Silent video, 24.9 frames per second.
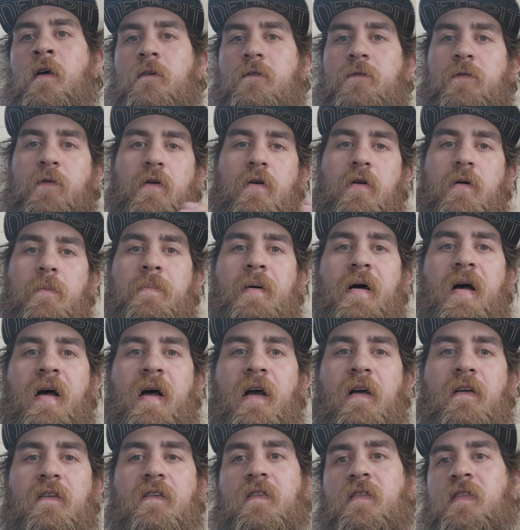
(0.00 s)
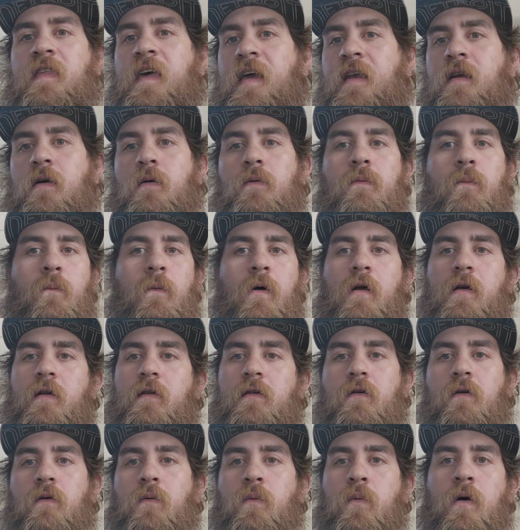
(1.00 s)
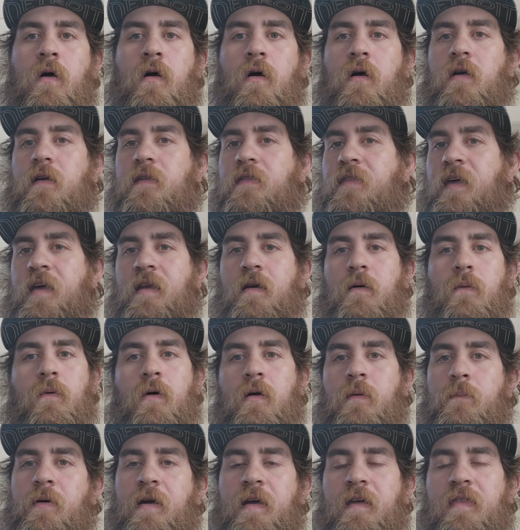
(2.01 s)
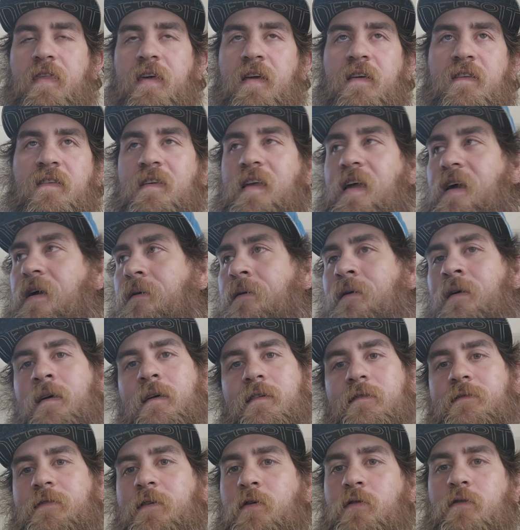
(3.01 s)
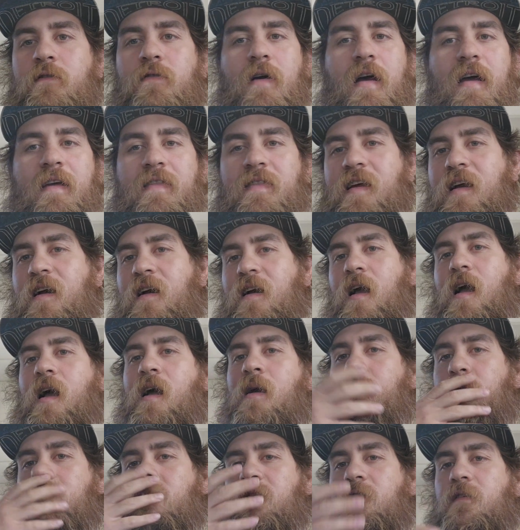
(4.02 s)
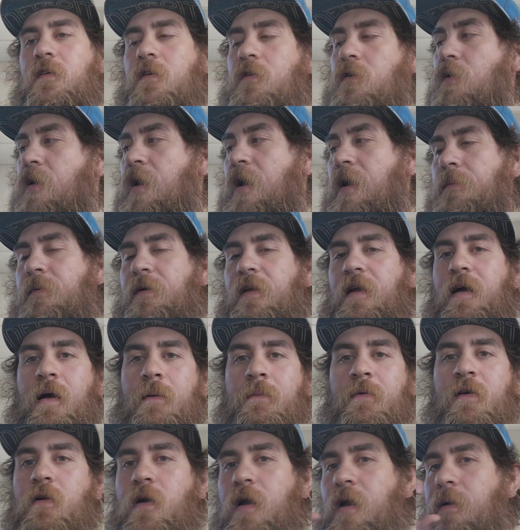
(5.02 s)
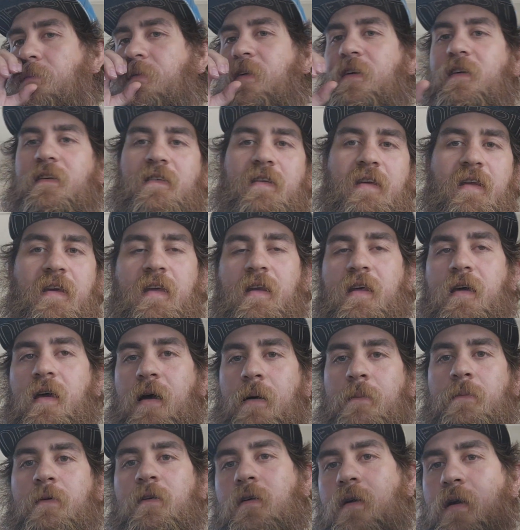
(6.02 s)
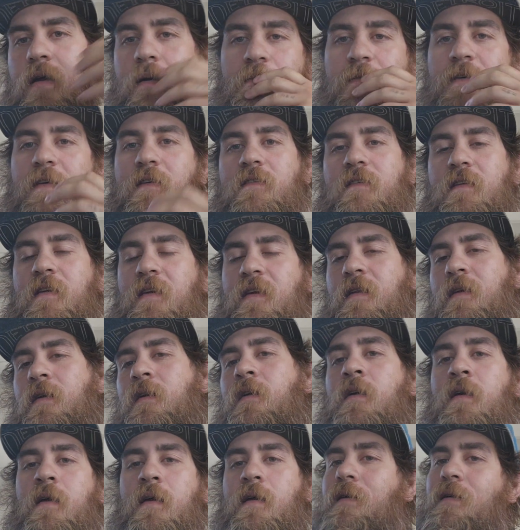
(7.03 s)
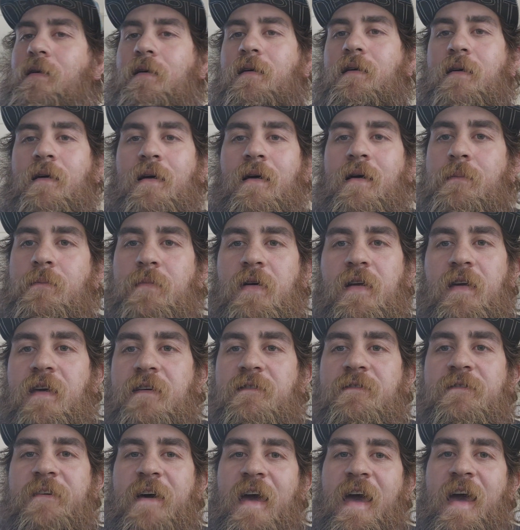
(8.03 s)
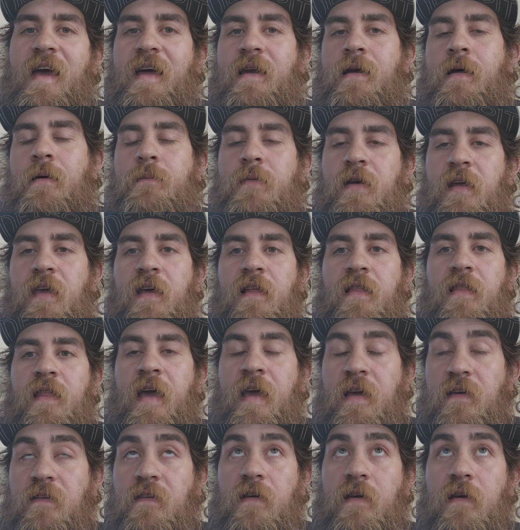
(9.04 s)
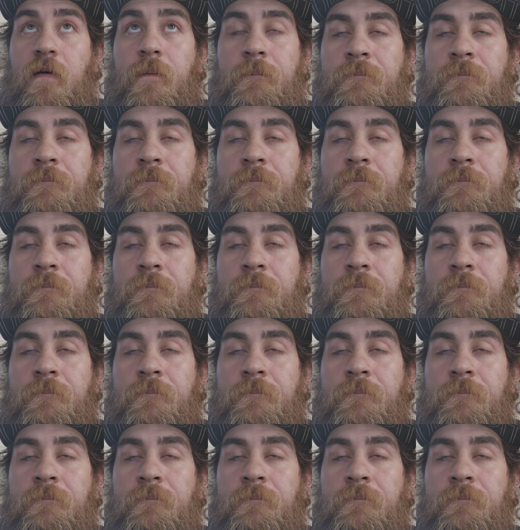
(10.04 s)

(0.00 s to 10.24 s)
for your bugs. They don't want to do work. They don't want to break things down. Food's right there. I'm just going to grab it. I'm going to grab this and eat it. I'm going to grab this and eat it. And I'm going to get fat and I'm going to get lazy.